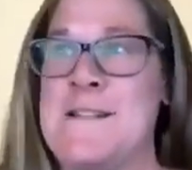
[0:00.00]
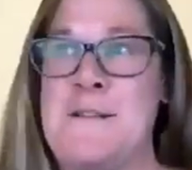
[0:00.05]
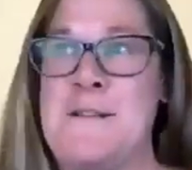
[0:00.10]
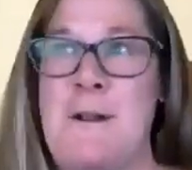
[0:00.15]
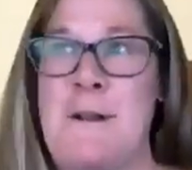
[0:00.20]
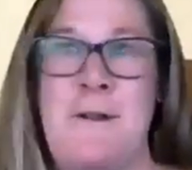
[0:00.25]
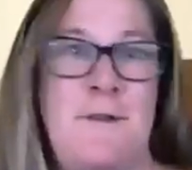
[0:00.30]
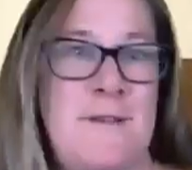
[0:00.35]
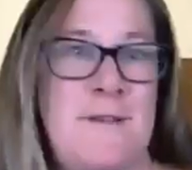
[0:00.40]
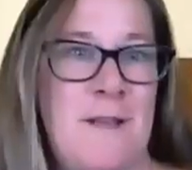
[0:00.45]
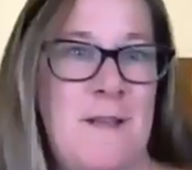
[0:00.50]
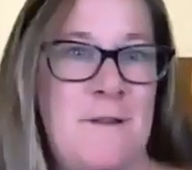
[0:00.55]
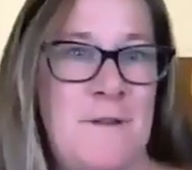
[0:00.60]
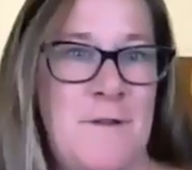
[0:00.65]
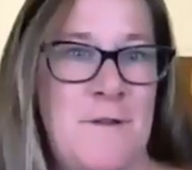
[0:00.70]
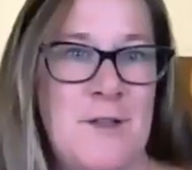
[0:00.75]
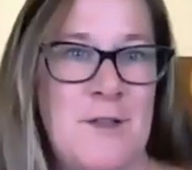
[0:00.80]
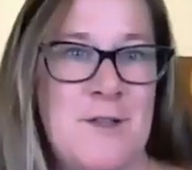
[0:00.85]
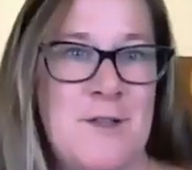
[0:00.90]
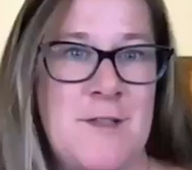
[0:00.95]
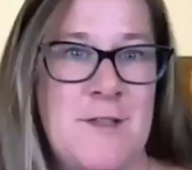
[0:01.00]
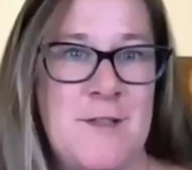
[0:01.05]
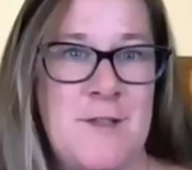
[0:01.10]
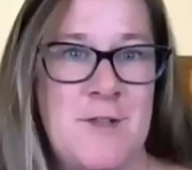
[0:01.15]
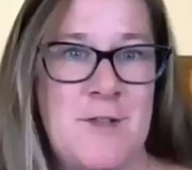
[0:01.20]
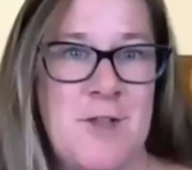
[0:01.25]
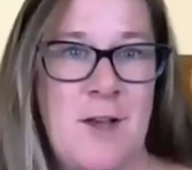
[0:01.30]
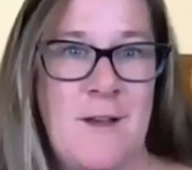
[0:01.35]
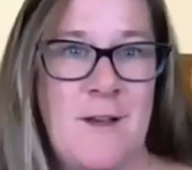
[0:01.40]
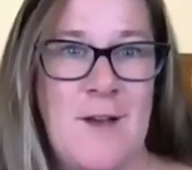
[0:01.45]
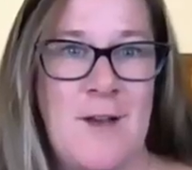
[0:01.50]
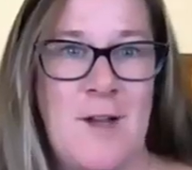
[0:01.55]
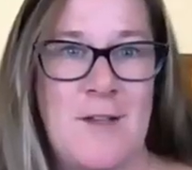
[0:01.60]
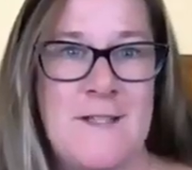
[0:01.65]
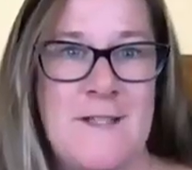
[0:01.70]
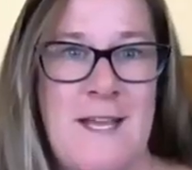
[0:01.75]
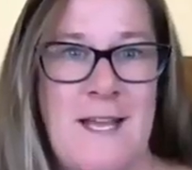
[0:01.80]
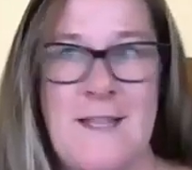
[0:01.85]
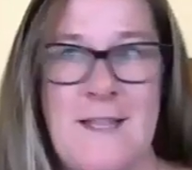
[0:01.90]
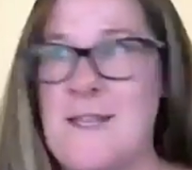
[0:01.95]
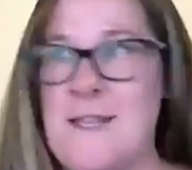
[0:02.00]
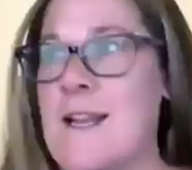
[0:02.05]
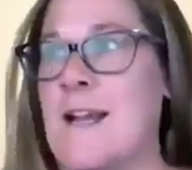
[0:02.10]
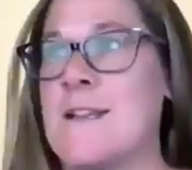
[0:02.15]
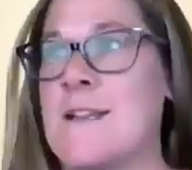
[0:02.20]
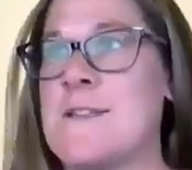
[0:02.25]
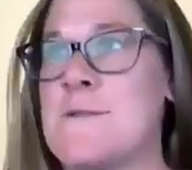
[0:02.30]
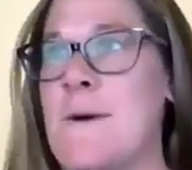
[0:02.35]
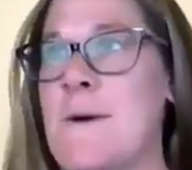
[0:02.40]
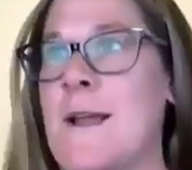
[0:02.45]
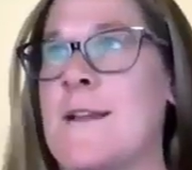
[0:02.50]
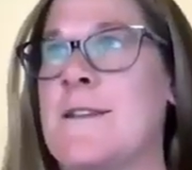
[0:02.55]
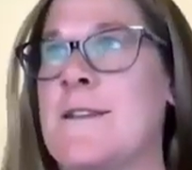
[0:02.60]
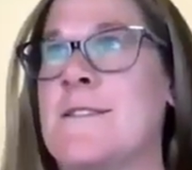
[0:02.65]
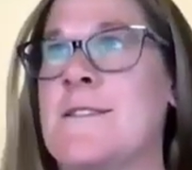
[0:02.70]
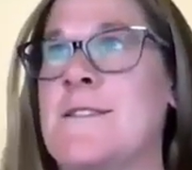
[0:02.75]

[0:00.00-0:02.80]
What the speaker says: why don't you take the first chunk and I'll take the next one.